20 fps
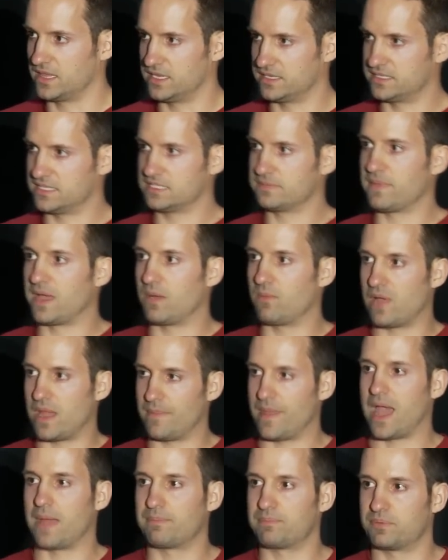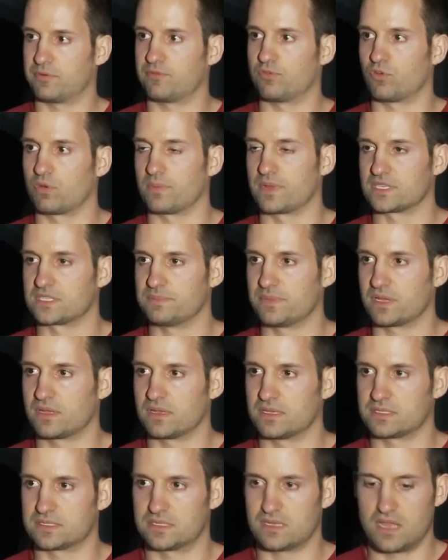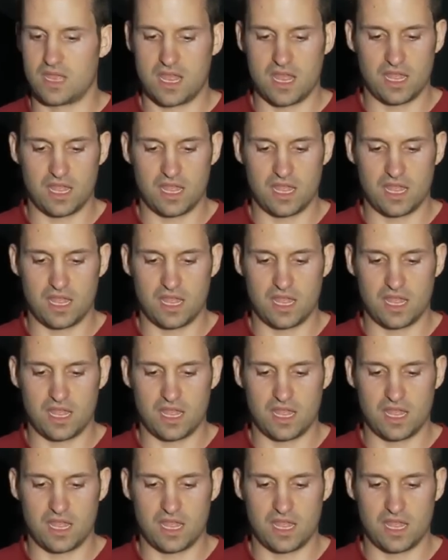this is my web app performance, because